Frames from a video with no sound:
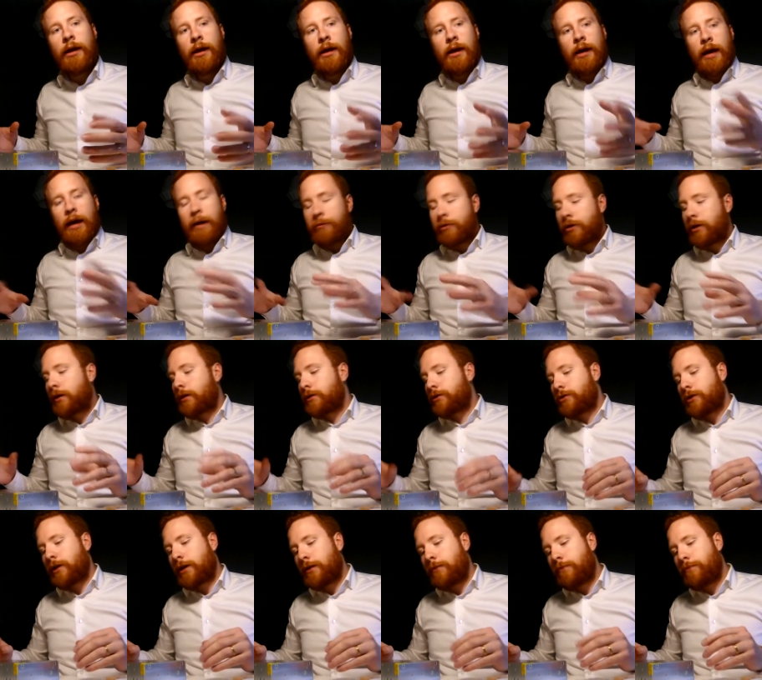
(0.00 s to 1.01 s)
I'm gonna
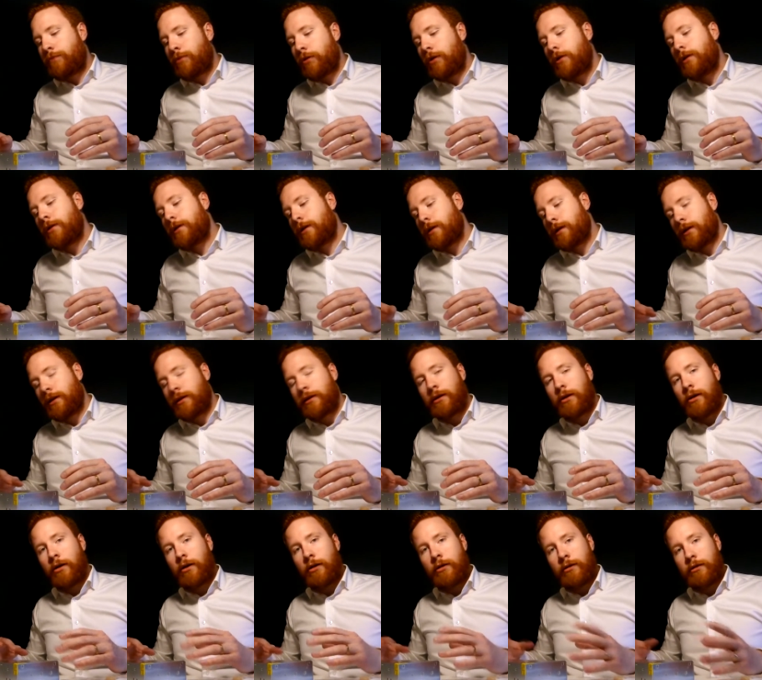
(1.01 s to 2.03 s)
try to put it
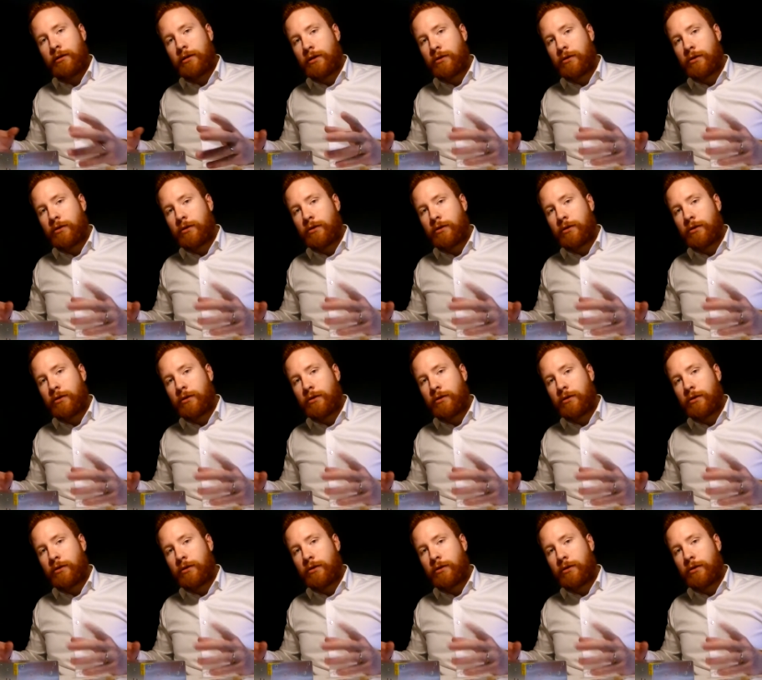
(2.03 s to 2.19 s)
all